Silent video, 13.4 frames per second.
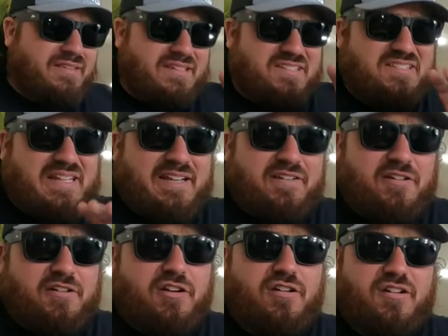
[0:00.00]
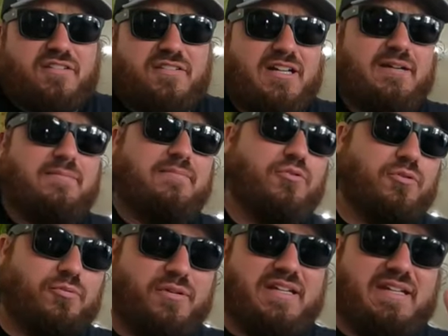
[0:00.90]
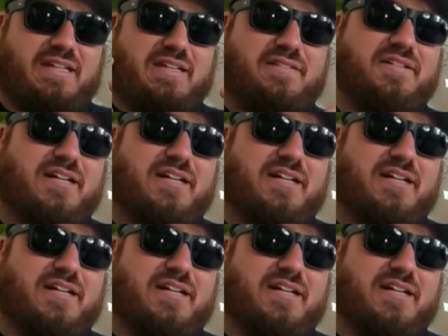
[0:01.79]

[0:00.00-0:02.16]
The standard cook time or reheat